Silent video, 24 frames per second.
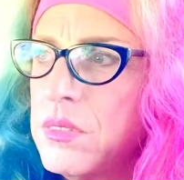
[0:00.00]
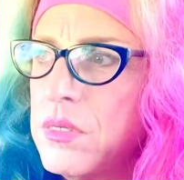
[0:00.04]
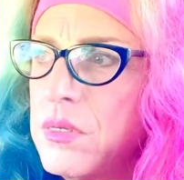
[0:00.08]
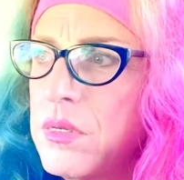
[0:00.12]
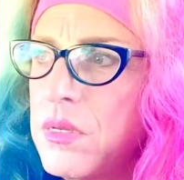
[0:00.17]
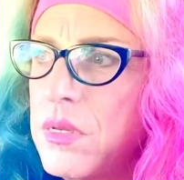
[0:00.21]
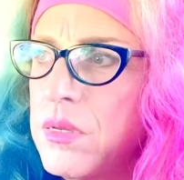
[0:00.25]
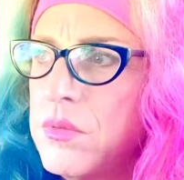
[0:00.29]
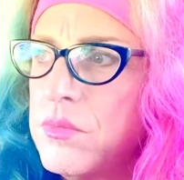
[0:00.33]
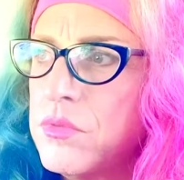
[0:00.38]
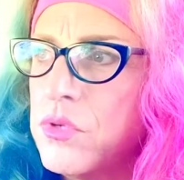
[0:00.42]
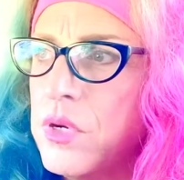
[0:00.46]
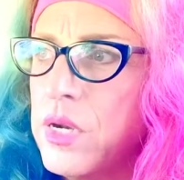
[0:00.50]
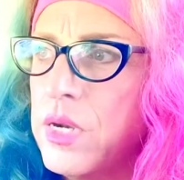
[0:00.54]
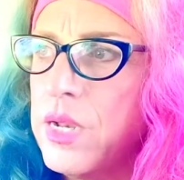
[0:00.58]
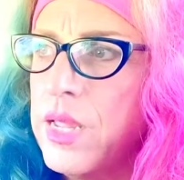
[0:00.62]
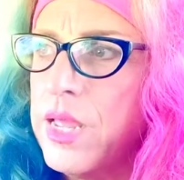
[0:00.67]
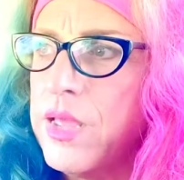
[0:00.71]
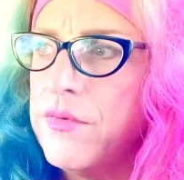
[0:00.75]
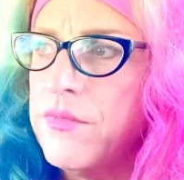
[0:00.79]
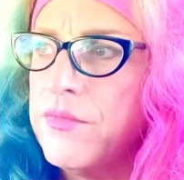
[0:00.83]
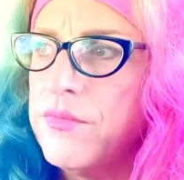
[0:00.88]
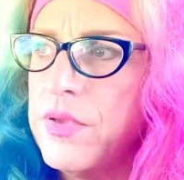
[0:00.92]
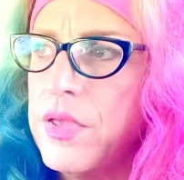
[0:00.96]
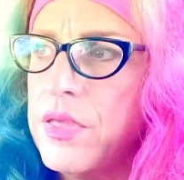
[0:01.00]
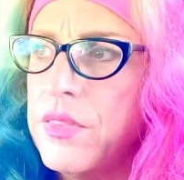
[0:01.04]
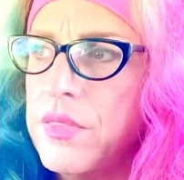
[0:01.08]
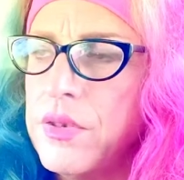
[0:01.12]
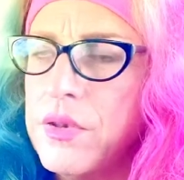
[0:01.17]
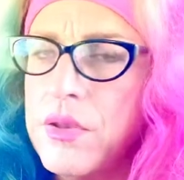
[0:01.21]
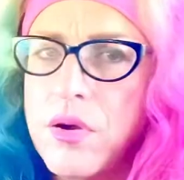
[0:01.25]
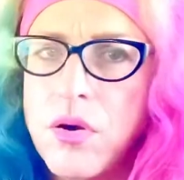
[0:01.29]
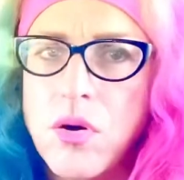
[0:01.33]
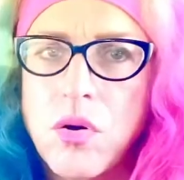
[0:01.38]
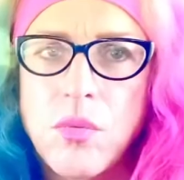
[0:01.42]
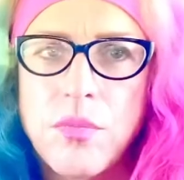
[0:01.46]
I'm trying to have faith and
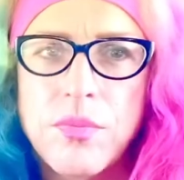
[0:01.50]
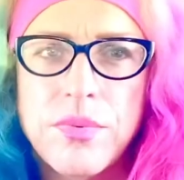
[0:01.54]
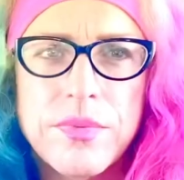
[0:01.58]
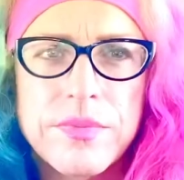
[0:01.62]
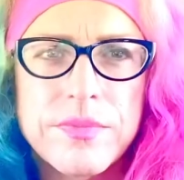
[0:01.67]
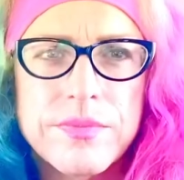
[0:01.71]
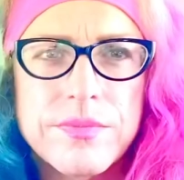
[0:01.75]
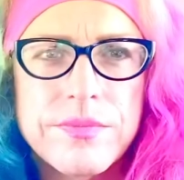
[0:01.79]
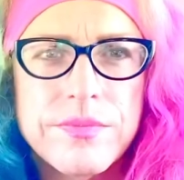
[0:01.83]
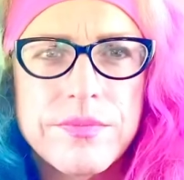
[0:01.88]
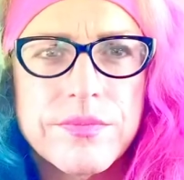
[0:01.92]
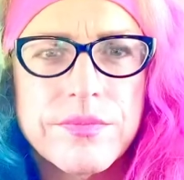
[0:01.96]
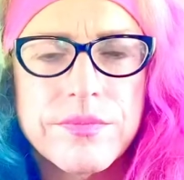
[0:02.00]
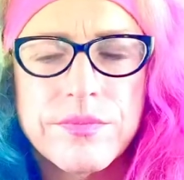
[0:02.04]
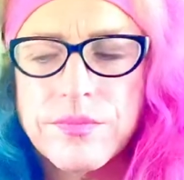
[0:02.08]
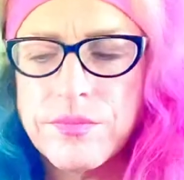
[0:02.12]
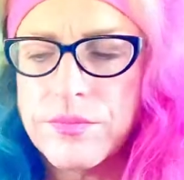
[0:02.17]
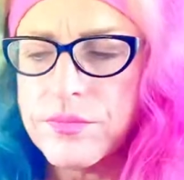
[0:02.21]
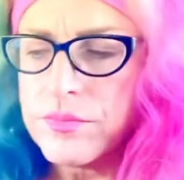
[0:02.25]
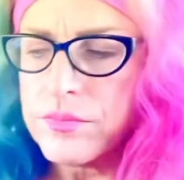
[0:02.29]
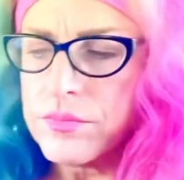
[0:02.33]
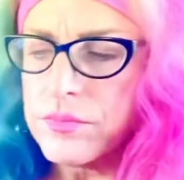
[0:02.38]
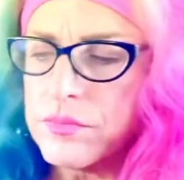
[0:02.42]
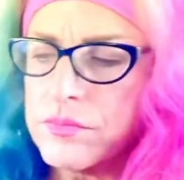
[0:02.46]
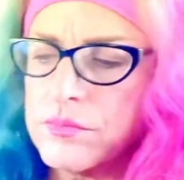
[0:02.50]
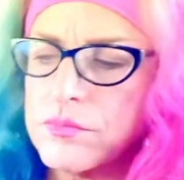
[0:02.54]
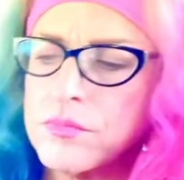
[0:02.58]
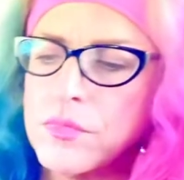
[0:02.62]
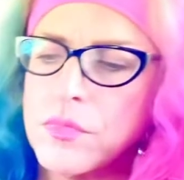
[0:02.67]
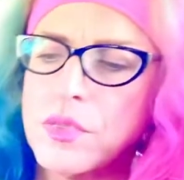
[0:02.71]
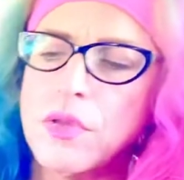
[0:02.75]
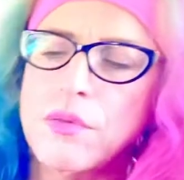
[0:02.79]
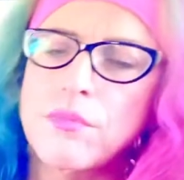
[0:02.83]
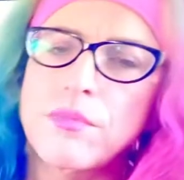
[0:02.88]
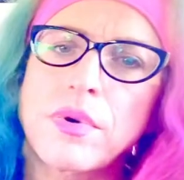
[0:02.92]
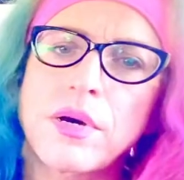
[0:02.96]
hope.
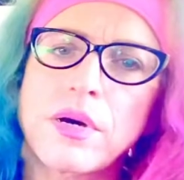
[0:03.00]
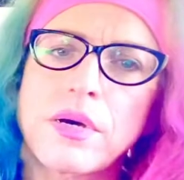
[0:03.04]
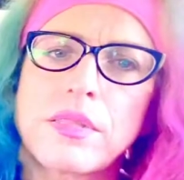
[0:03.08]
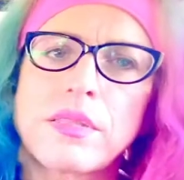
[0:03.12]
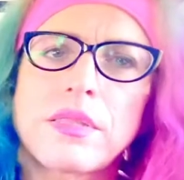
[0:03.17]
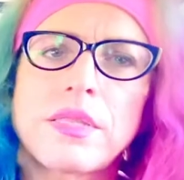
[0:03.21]
But this